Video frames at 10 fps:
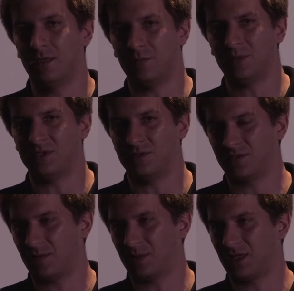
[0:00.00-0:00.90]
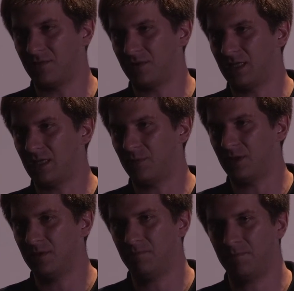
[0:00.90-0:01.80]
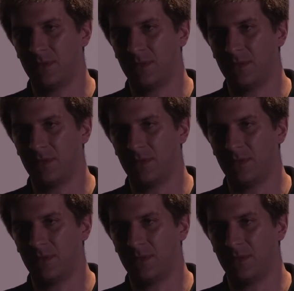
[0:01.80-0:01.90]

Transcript: images coming out of a camera,